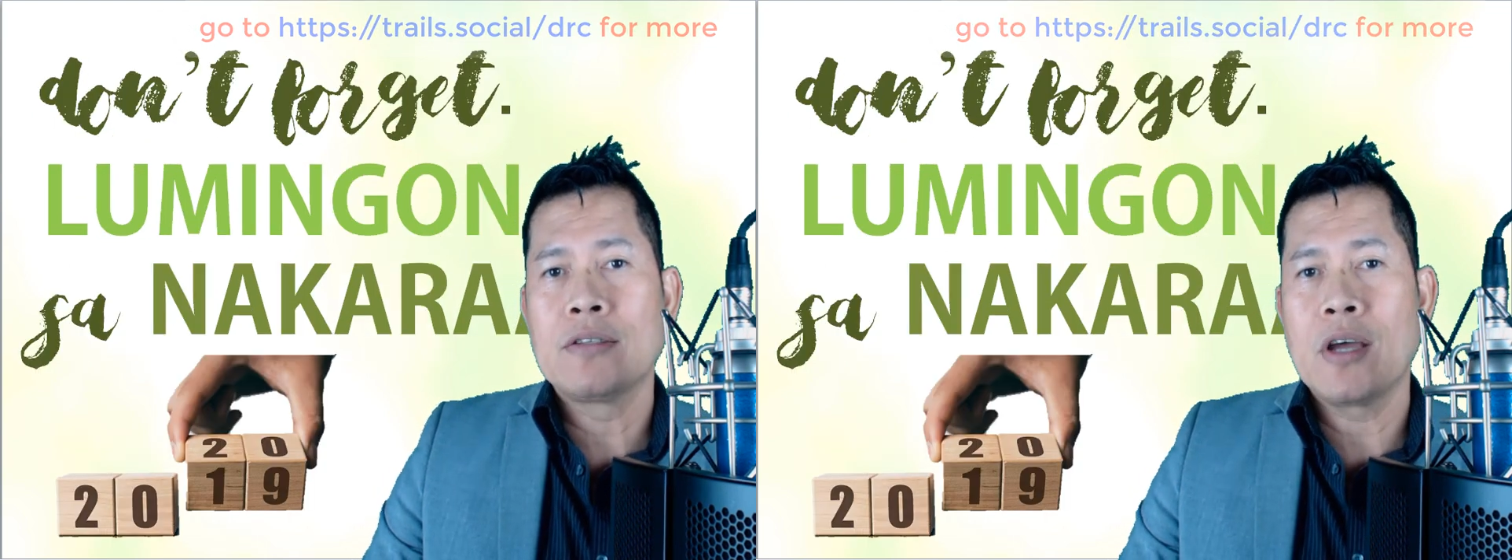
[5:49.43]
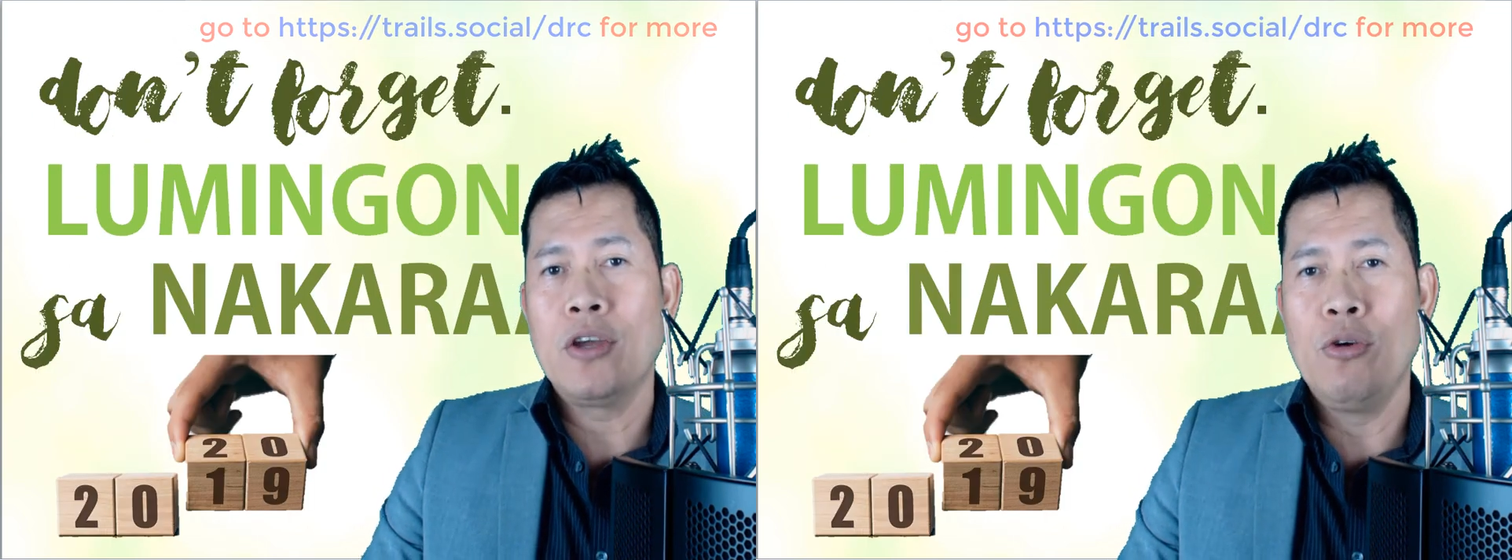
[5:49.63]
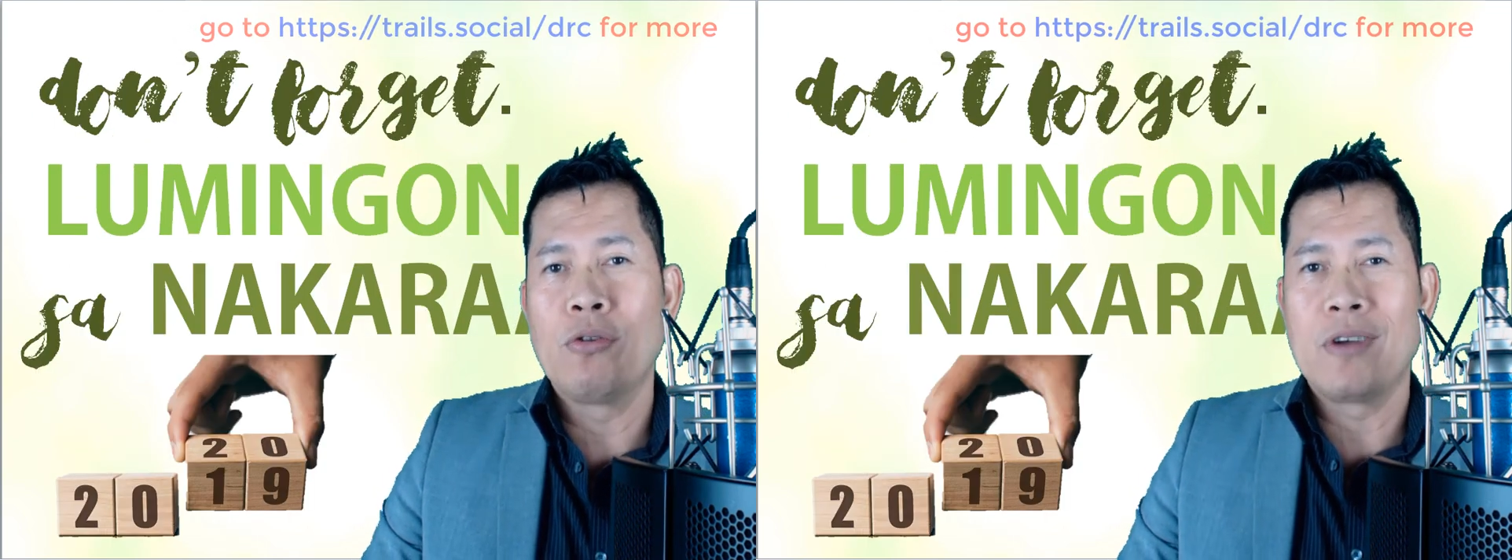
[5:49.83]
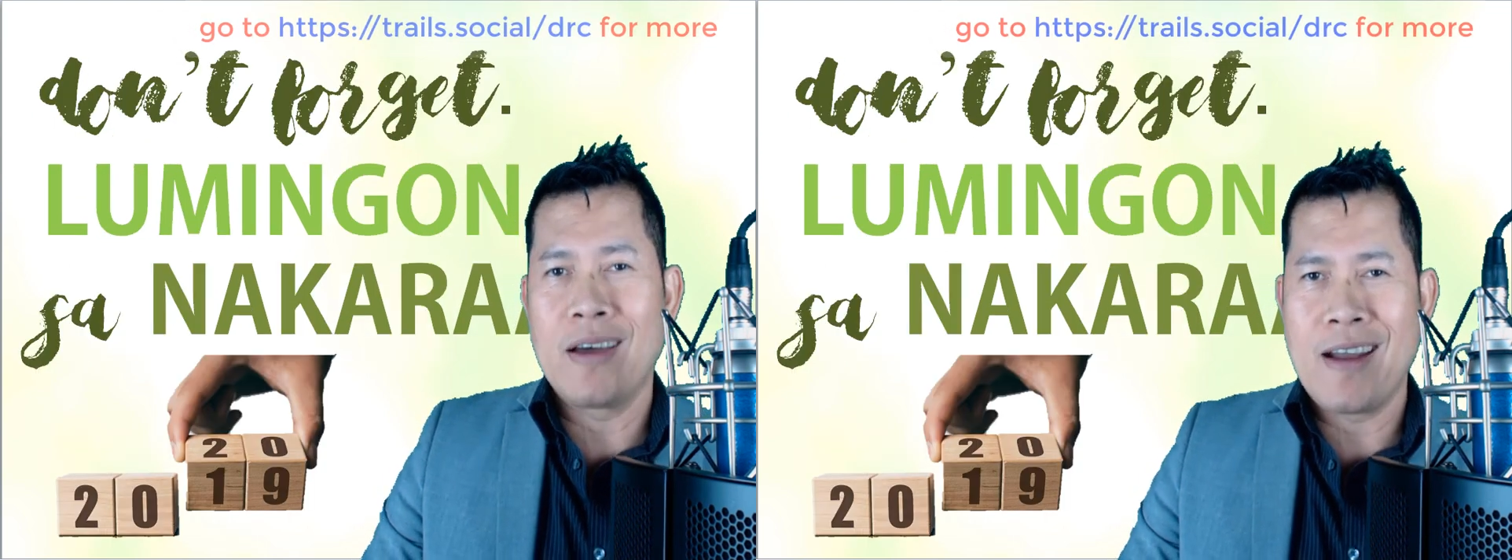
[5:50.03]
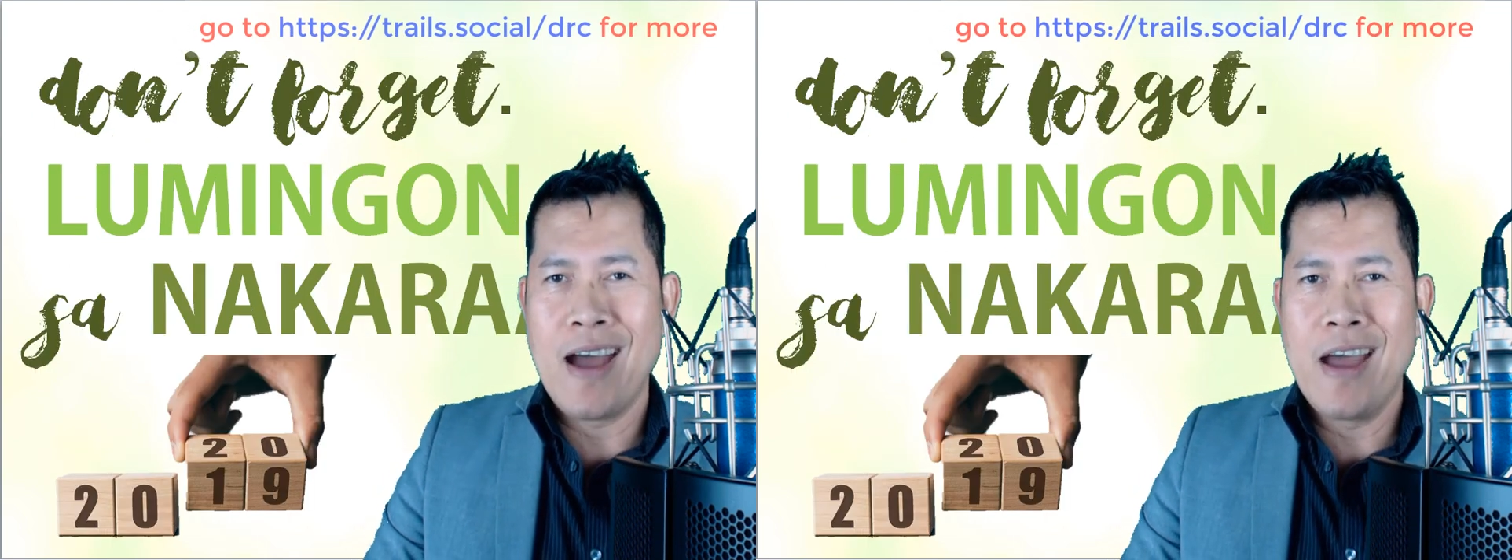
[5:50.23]
sa iyong
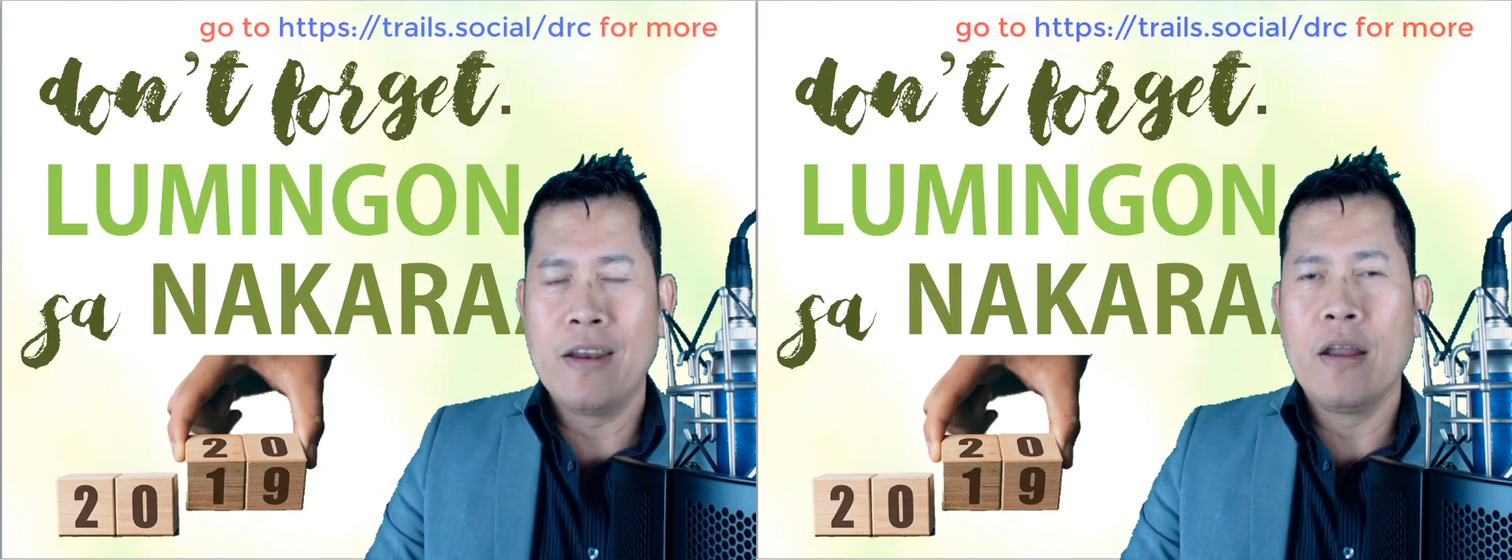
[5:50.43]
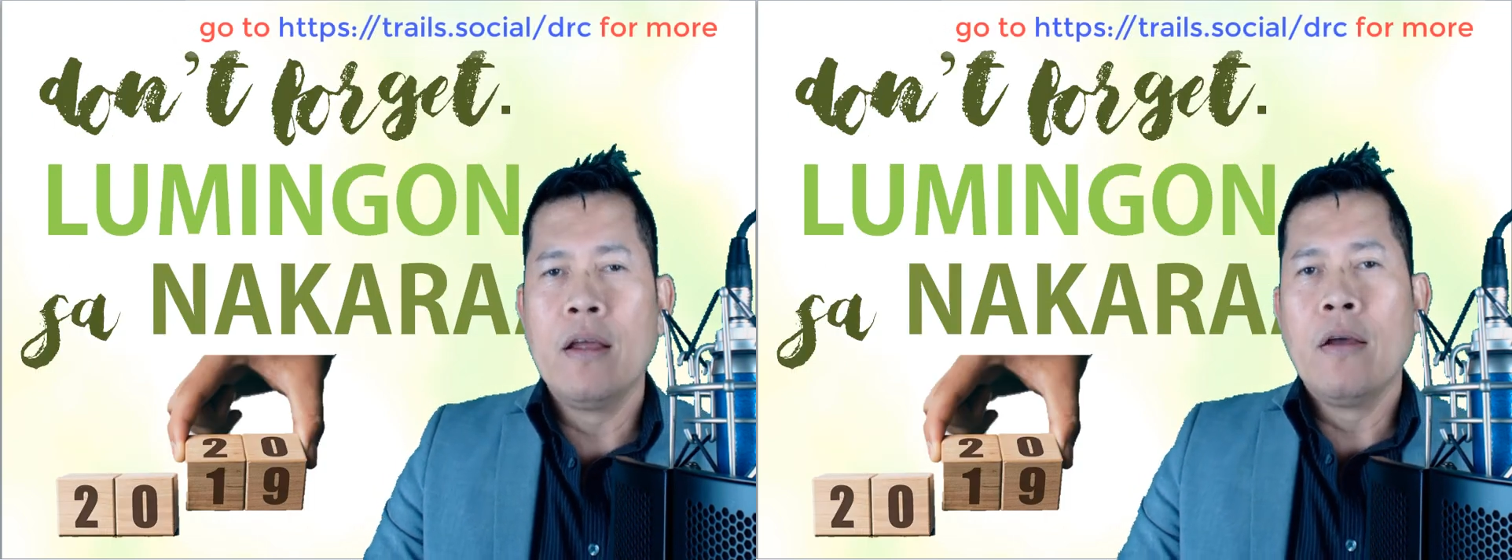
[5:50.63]
nakaraan.